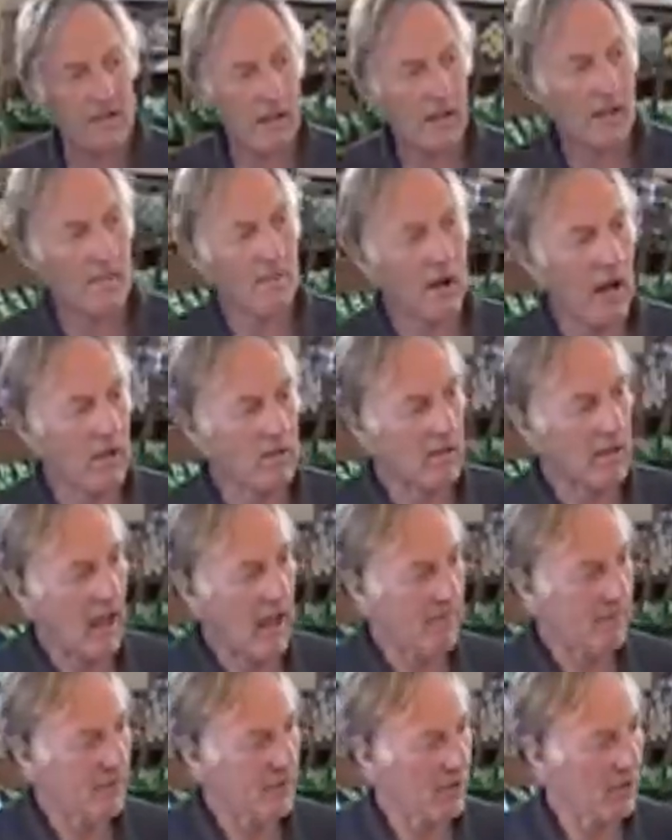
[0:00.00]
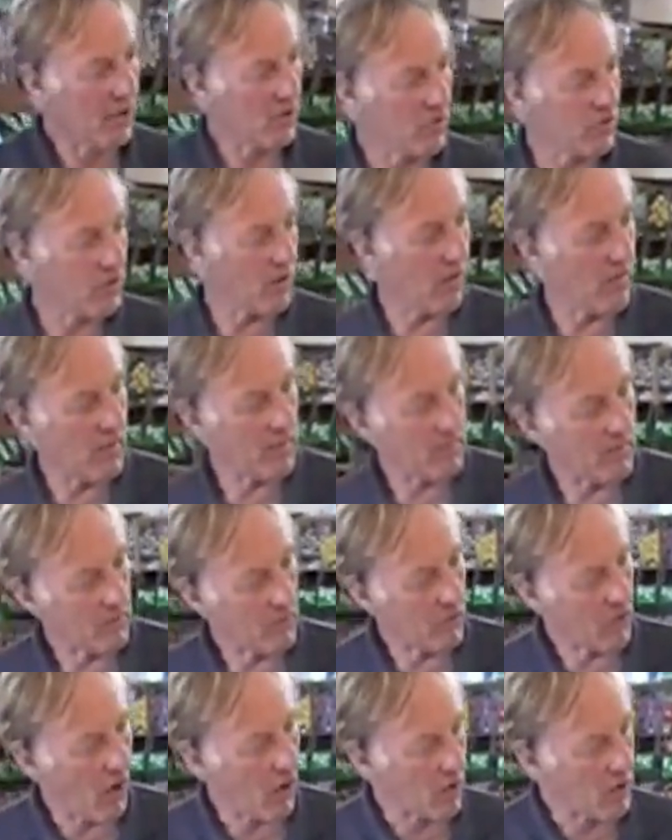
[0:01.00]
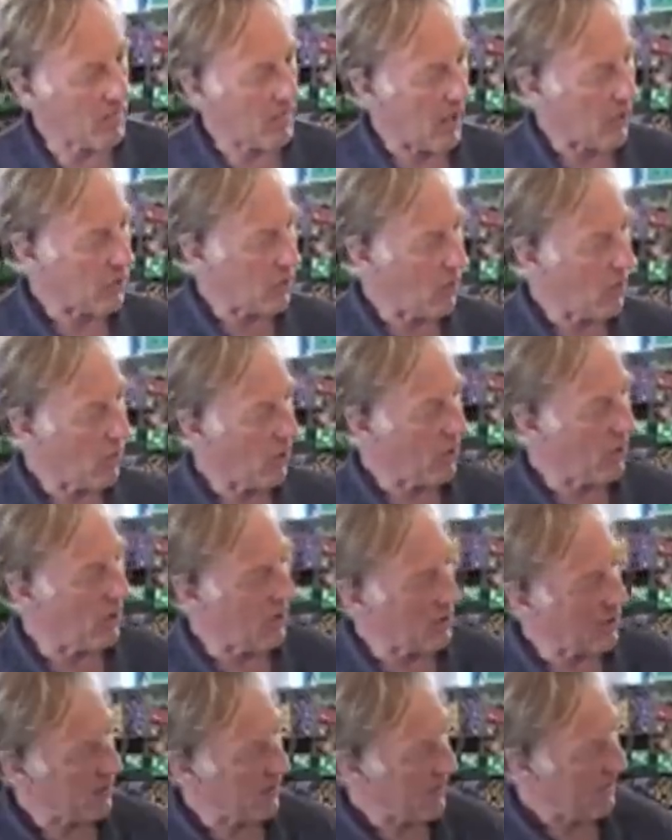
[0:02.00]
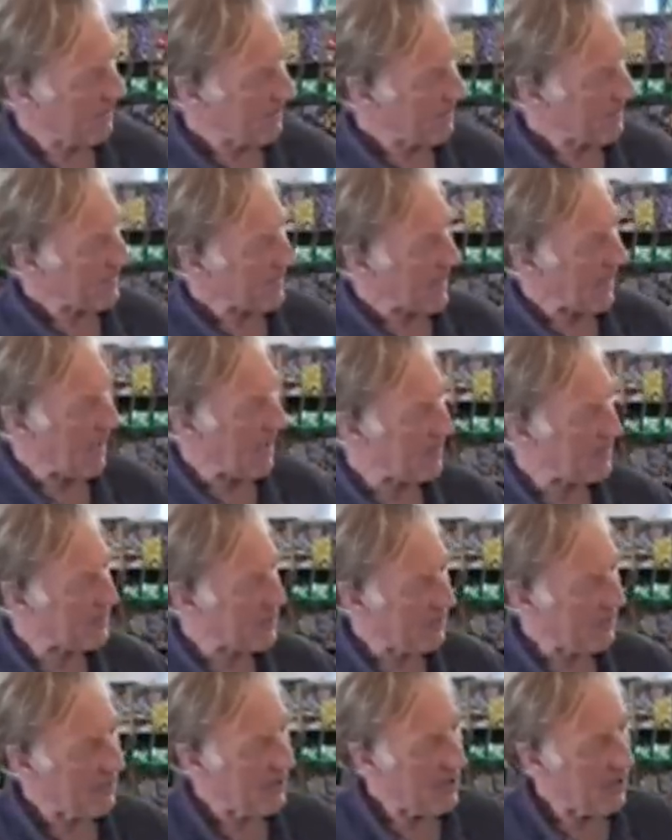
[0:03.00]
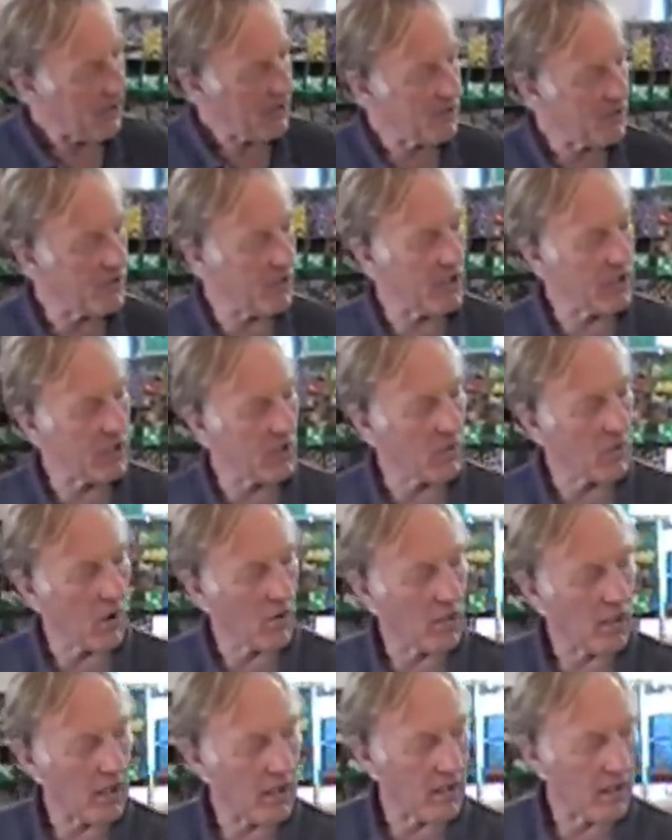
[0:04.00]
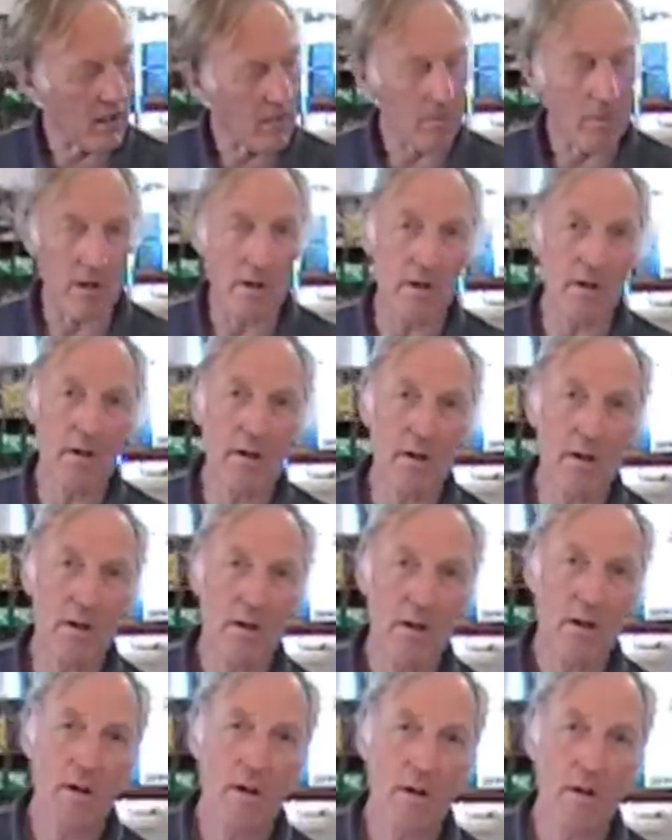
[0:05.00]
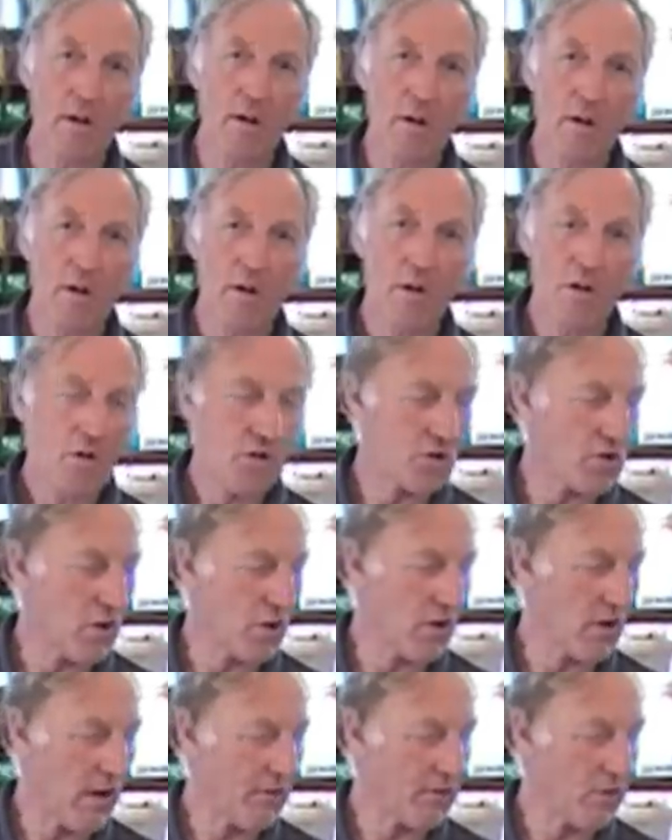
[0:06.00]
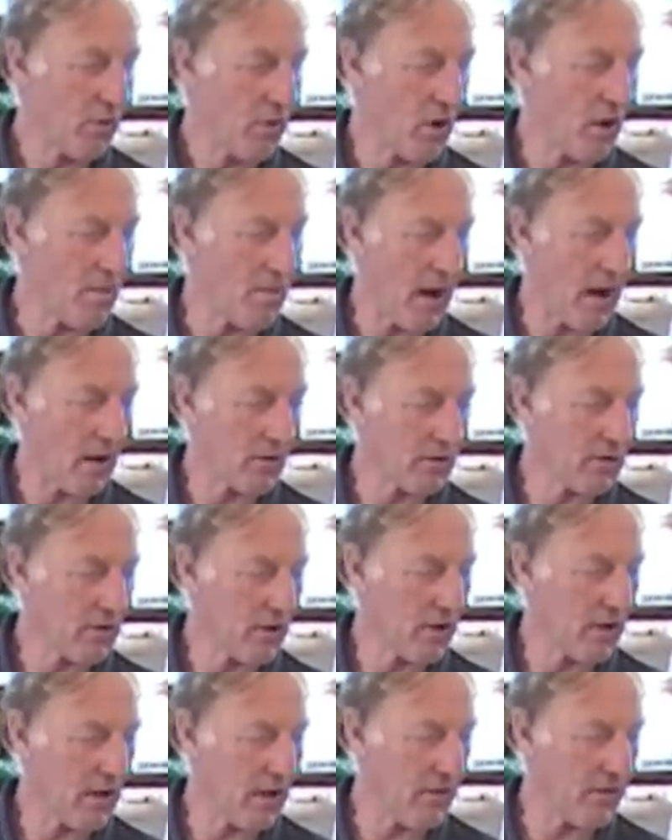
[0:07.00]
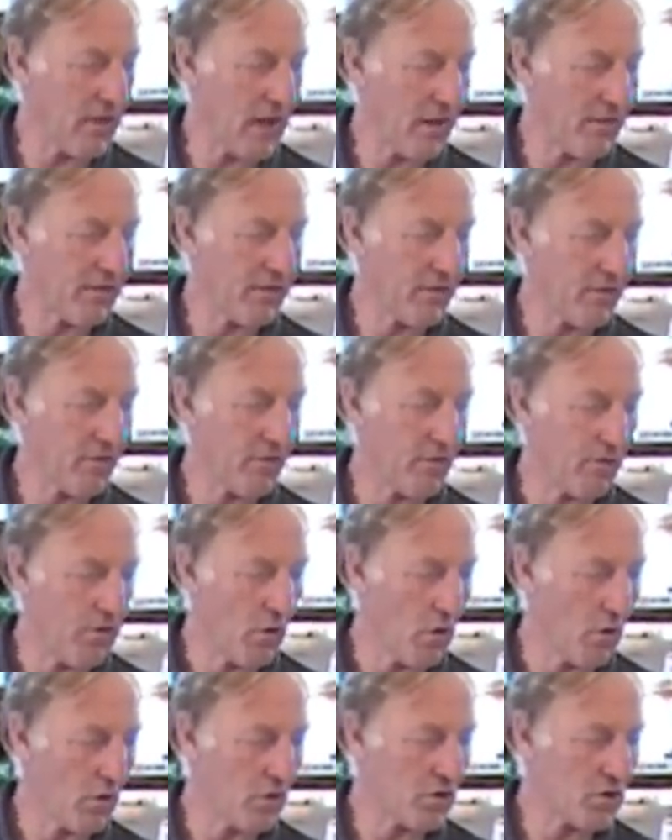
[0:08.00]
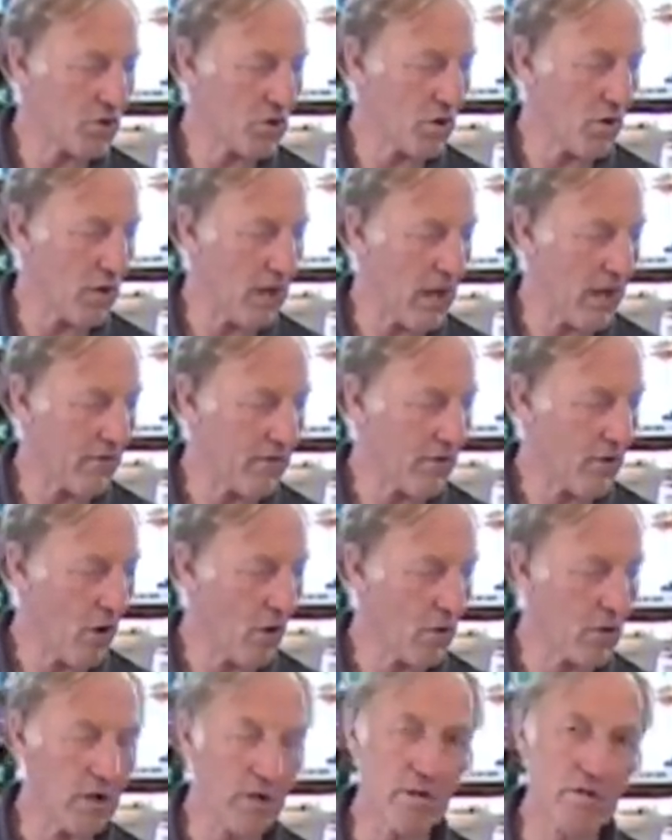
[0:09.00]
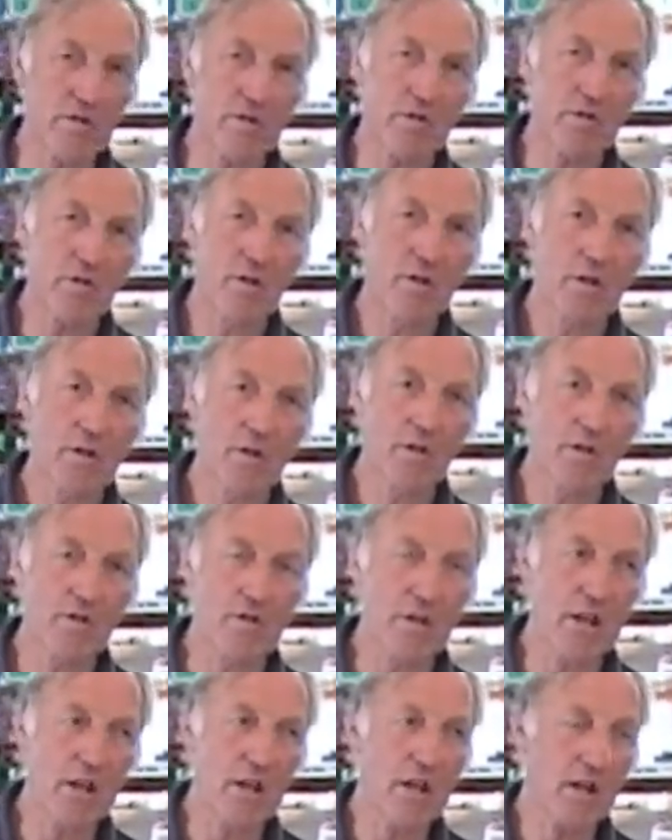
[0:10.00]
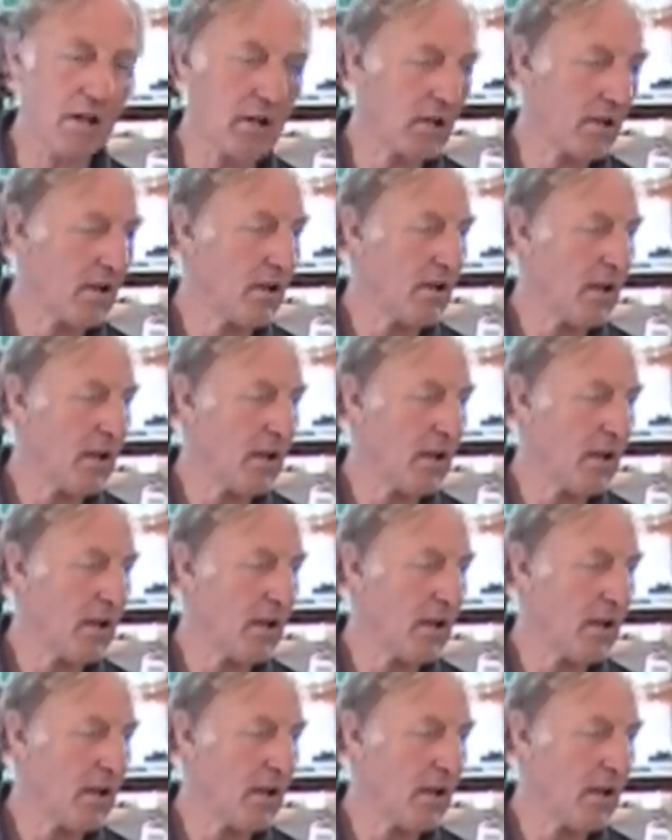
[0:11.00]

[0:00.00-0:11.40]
thing about daffodils, what we talked about earlier, is deer won't eat them. So you don't have to worry about if you have woods or you have rodents, deer.